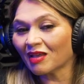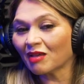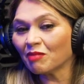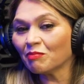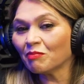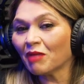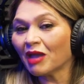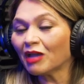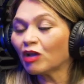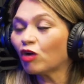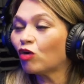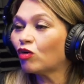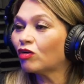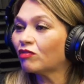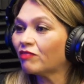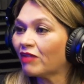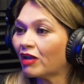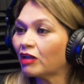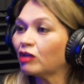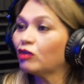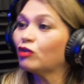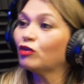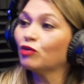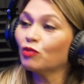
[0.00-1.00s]
my core
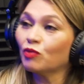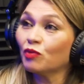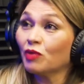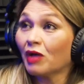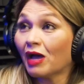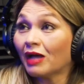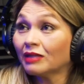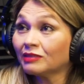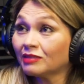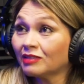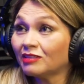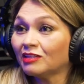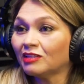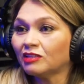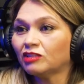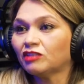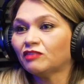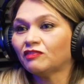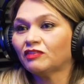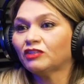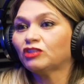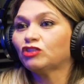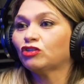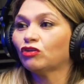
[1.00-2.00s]
value as an
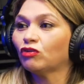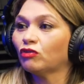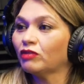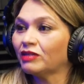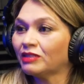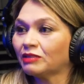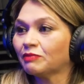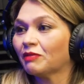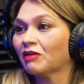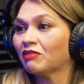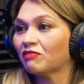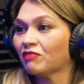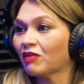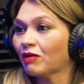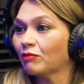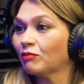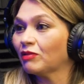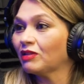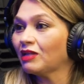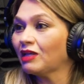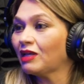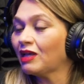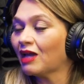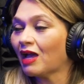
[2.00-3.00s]
individual is my
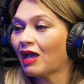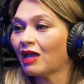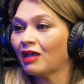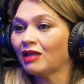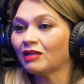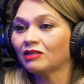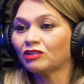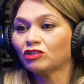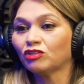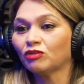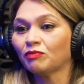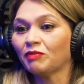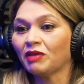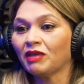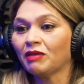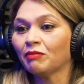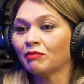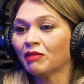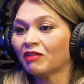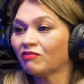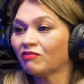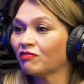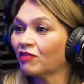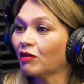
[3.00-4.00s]
family. To me,
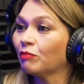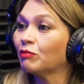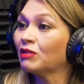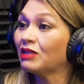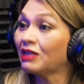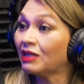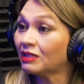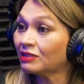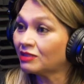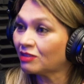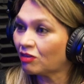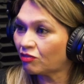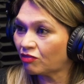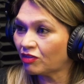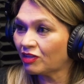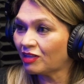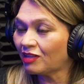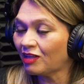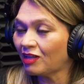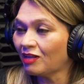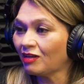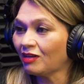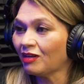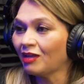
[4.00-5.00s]
my family is
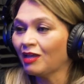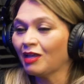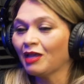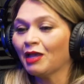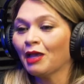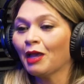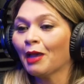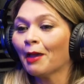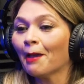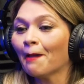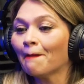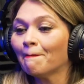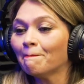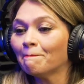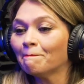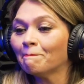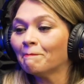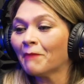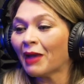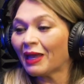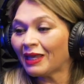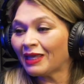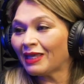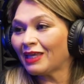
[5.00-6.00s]
everything.
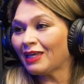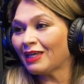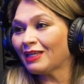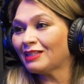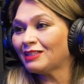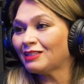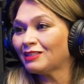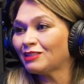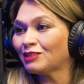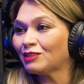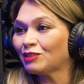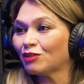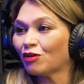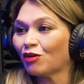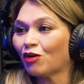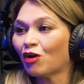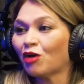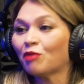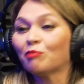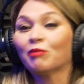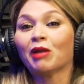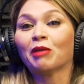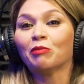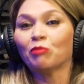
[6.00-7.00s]
My kids
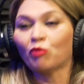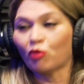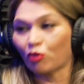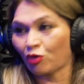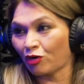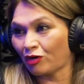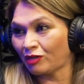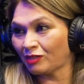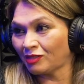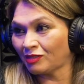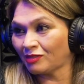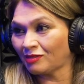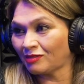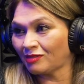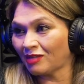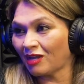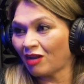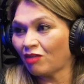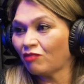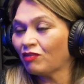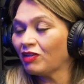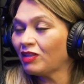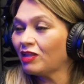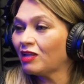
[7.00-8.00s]
are my motors.
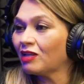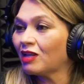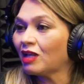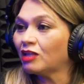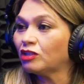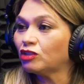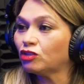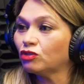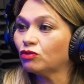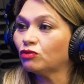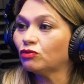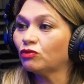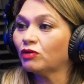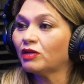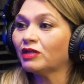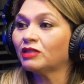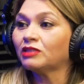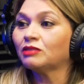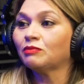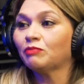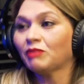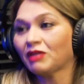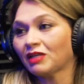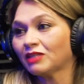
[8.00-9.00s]
Everything I do is
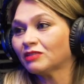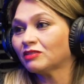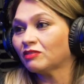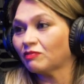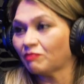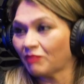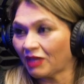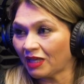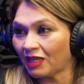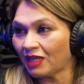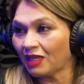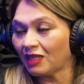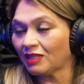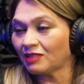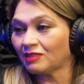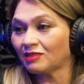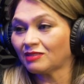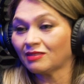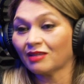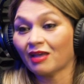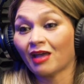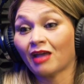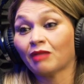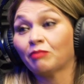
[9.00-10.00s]
because of my kids
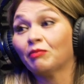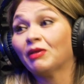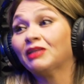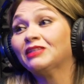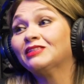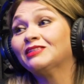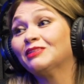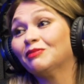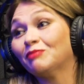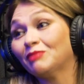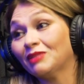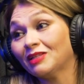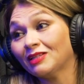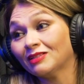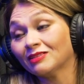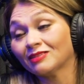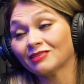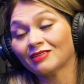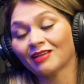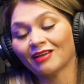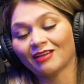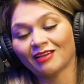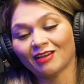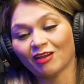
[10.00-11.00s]
and my siblings.
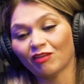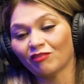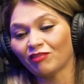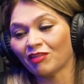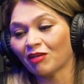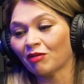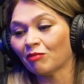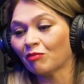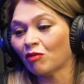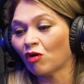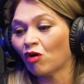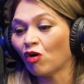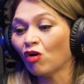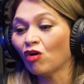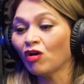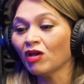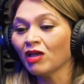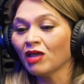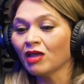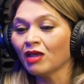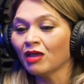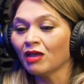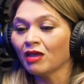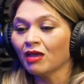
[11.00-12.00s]
I love them all.
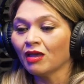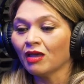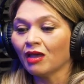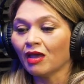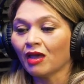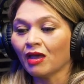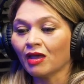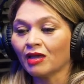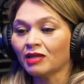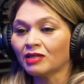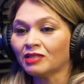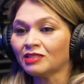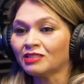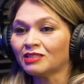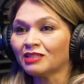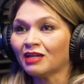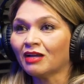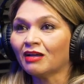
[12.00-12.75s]
And